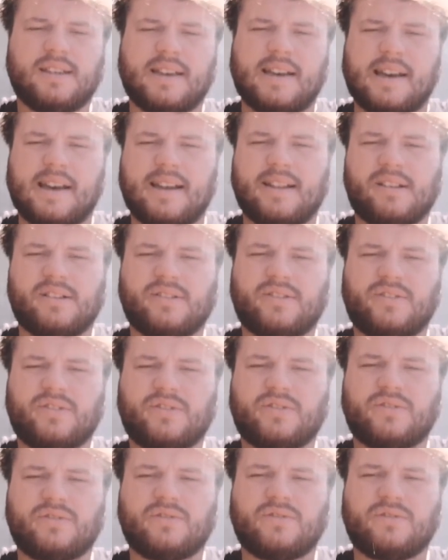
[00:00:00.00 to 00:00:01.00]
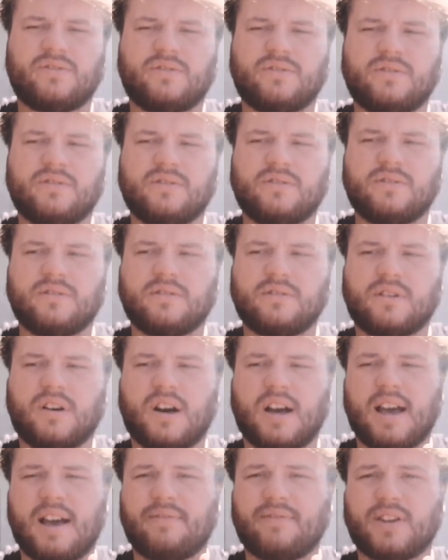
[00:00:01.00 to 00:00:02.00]
and
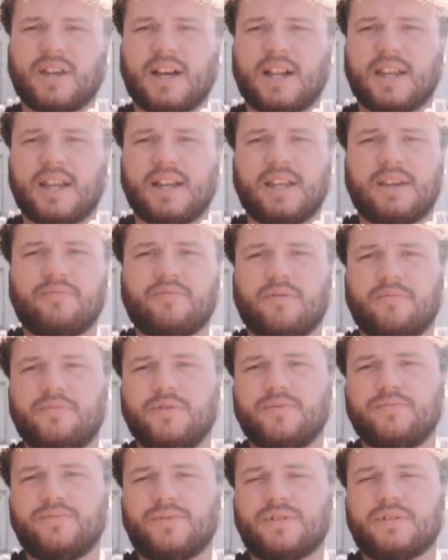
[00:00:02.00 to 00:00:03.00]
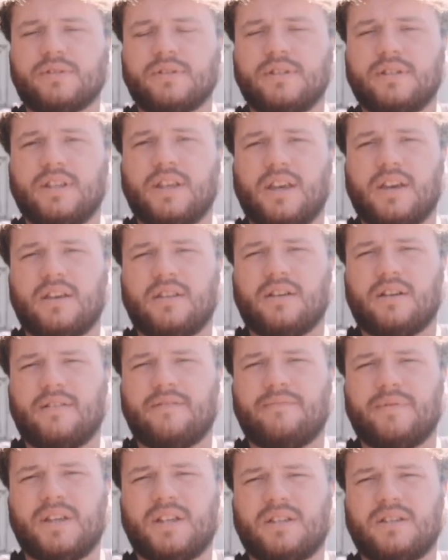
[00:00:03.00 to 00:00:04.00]
I haven't had any problems in the year that
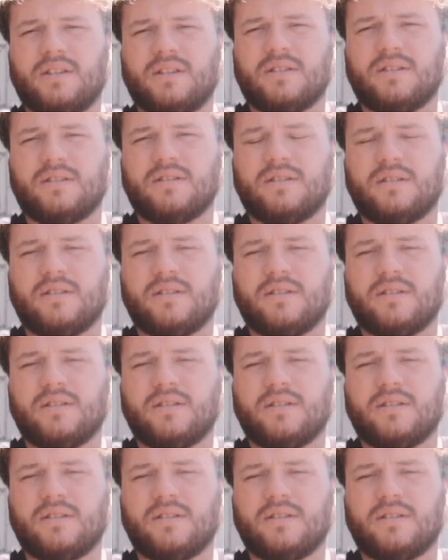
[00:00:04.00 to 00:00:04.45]
I've been